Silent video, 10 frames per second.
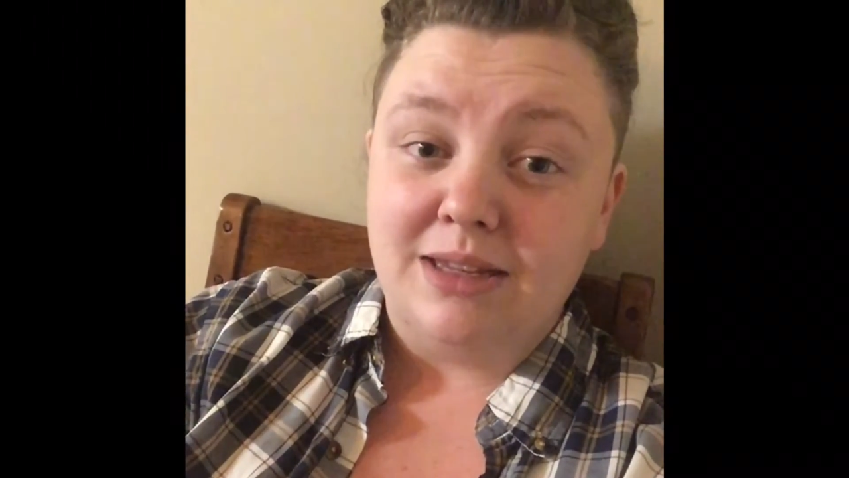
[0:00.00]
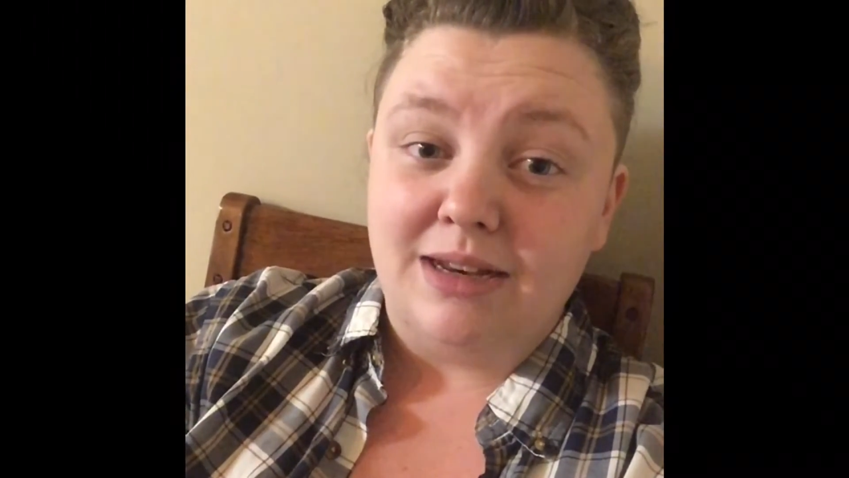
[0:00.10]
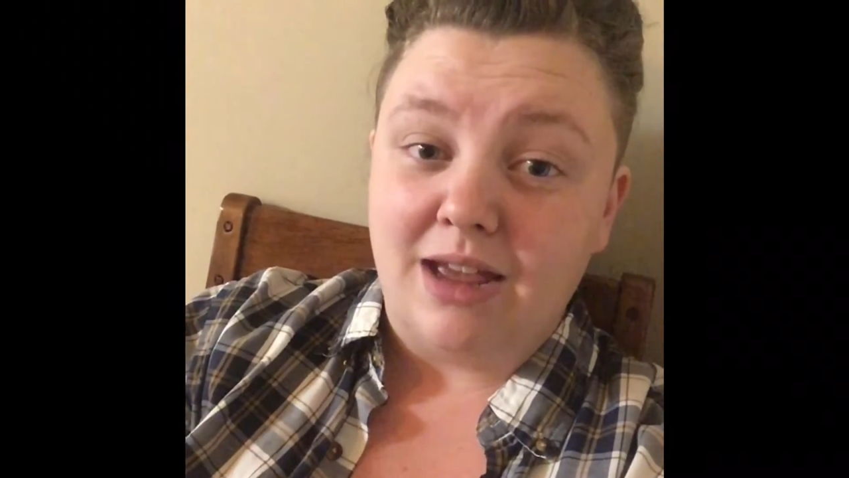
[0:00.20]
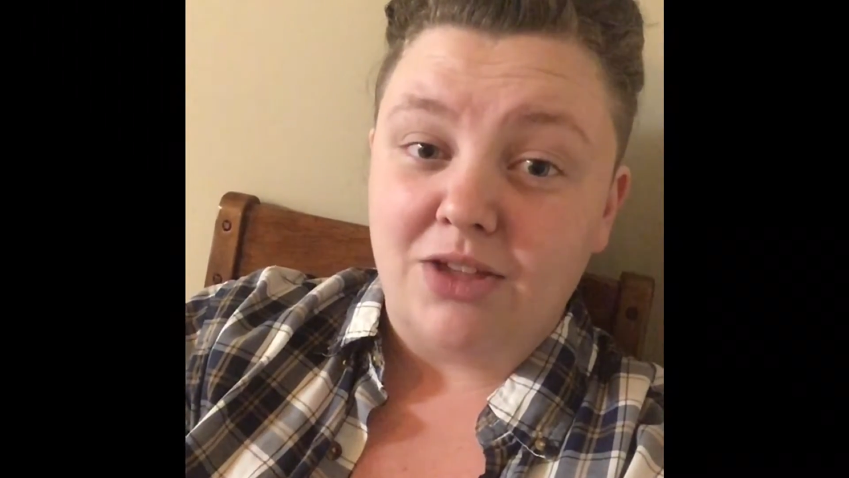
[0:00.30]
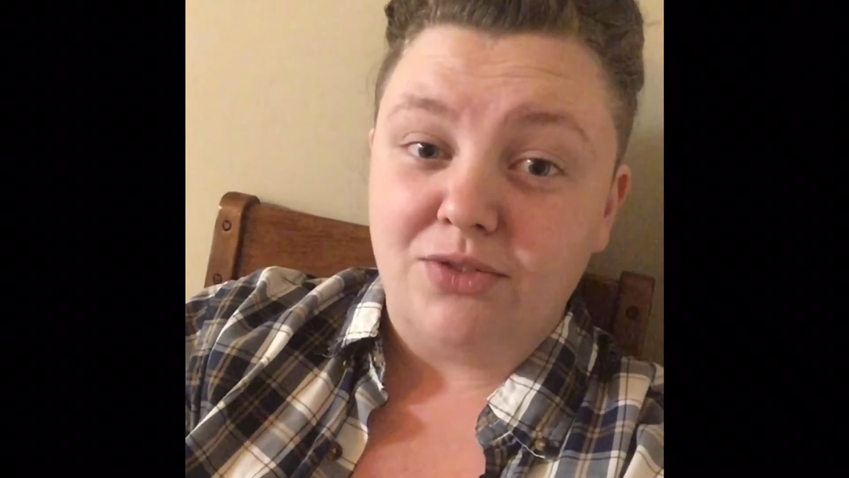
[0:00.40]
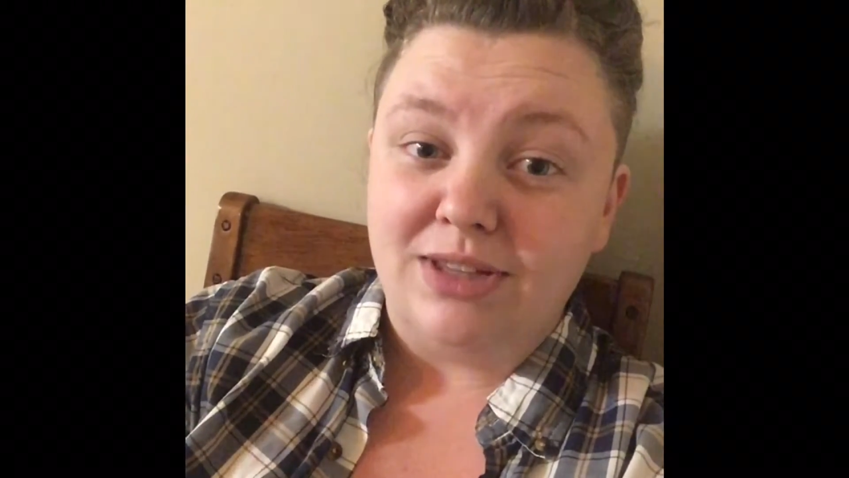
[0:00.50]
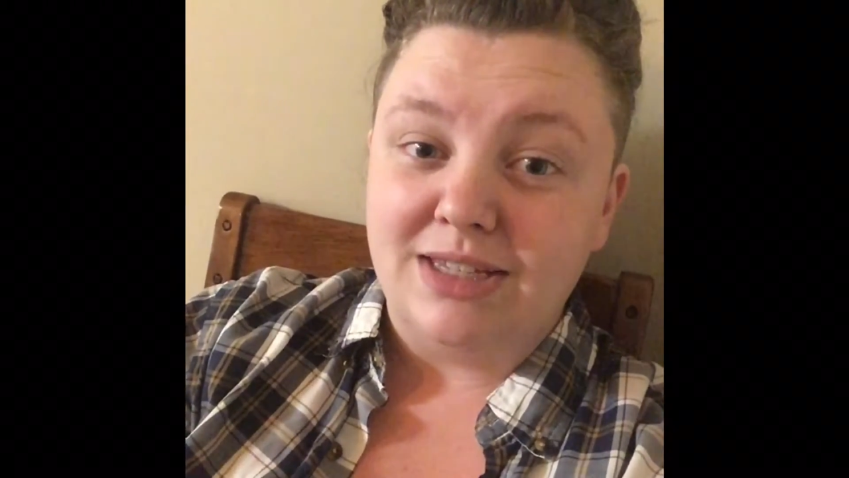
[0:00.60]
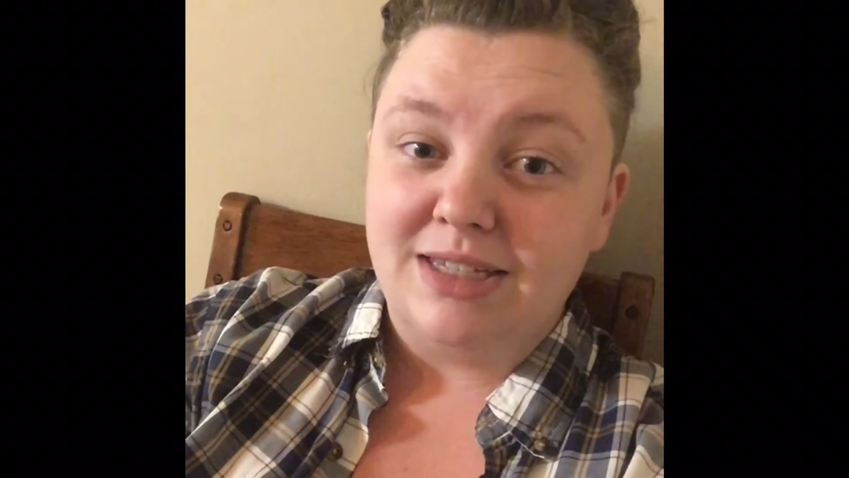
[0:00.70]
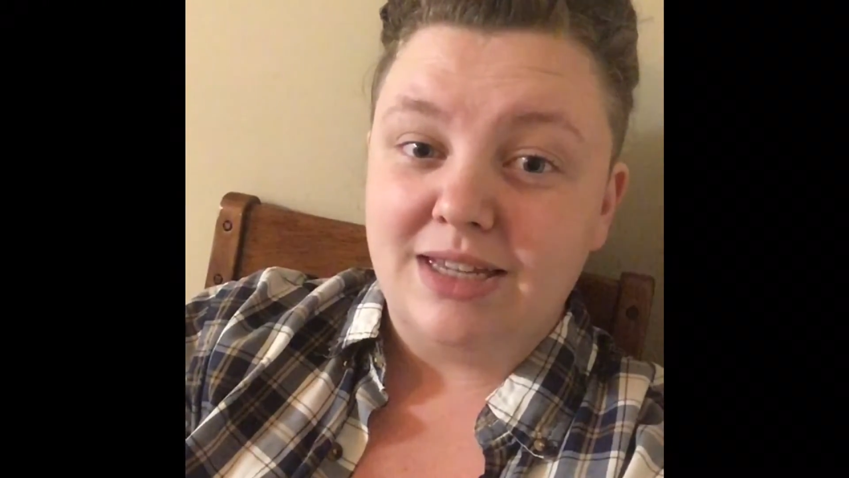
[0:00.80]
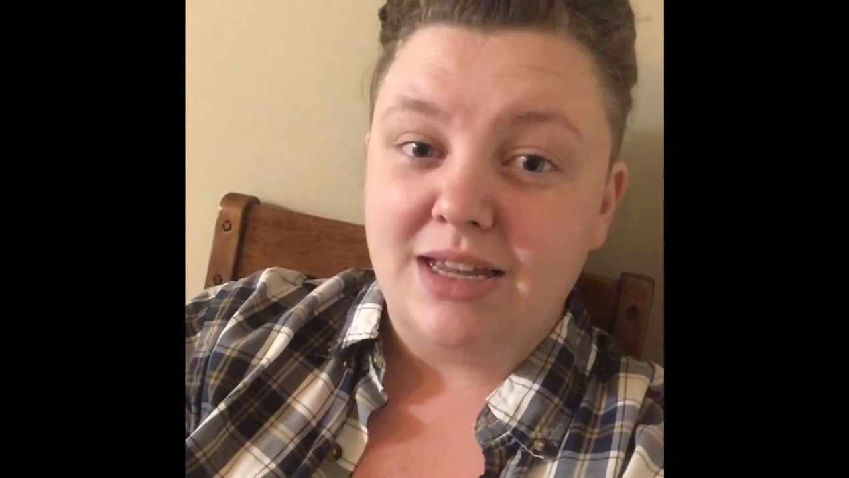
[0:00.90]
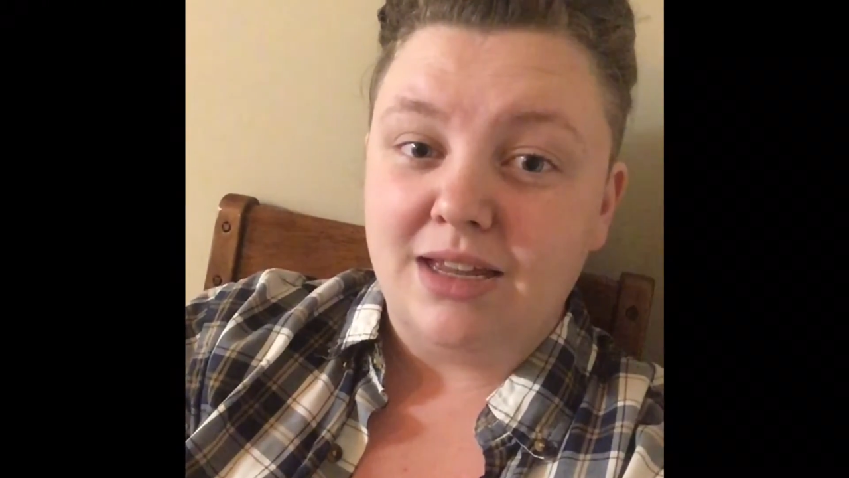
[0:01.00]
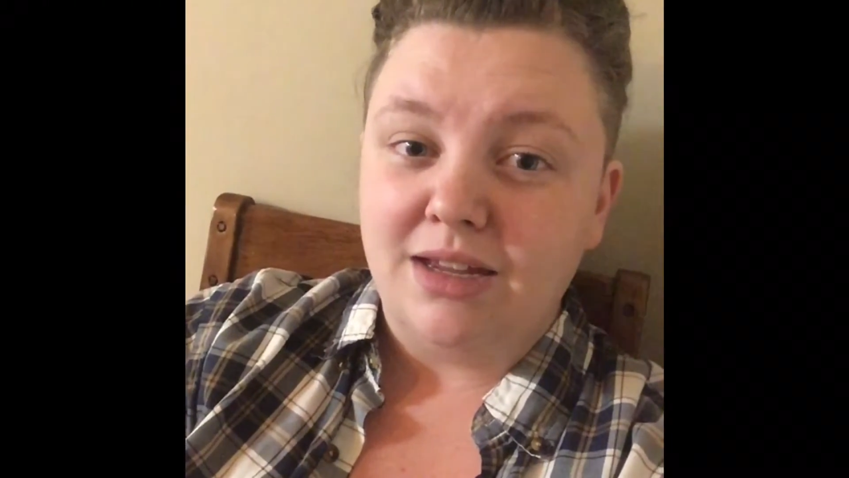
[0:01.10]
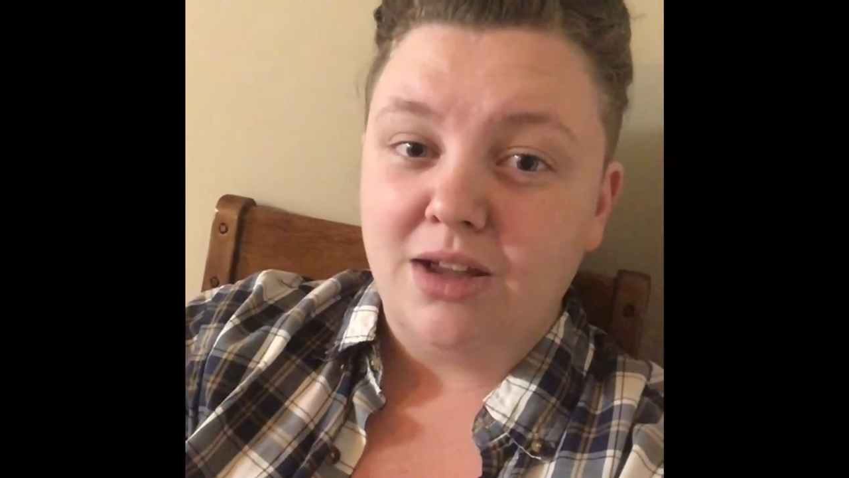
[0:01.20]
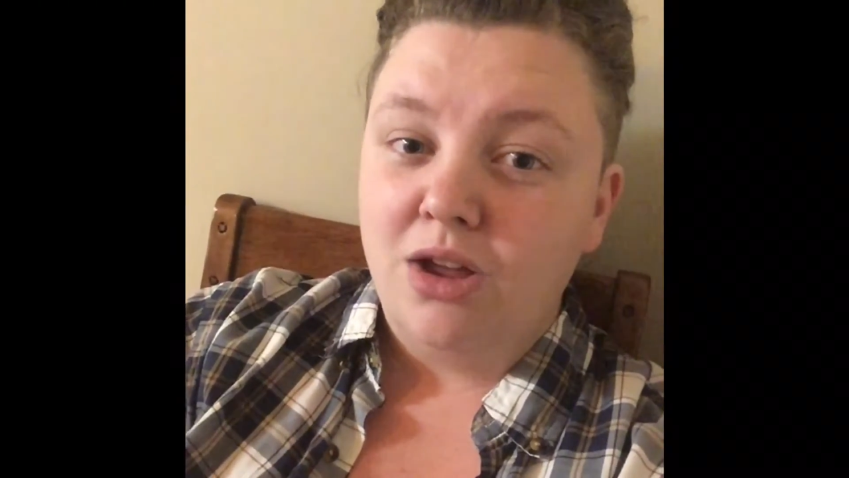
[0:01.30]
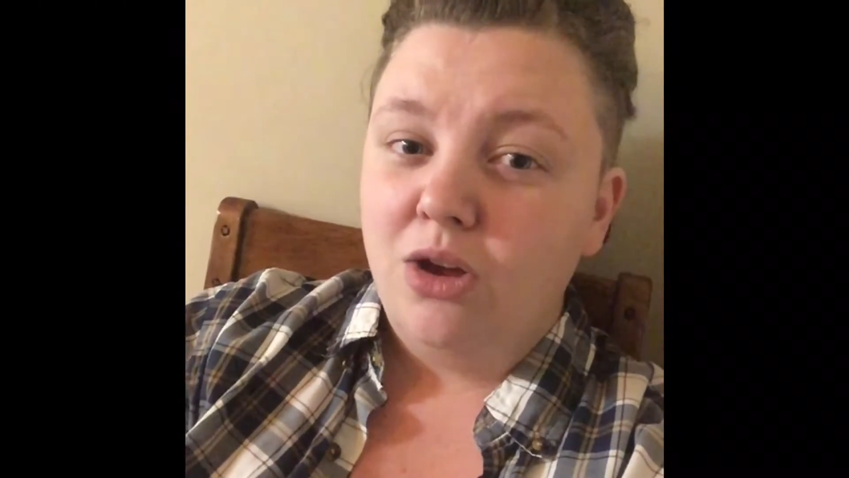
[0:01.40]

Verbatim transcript: that Nashville is seeing,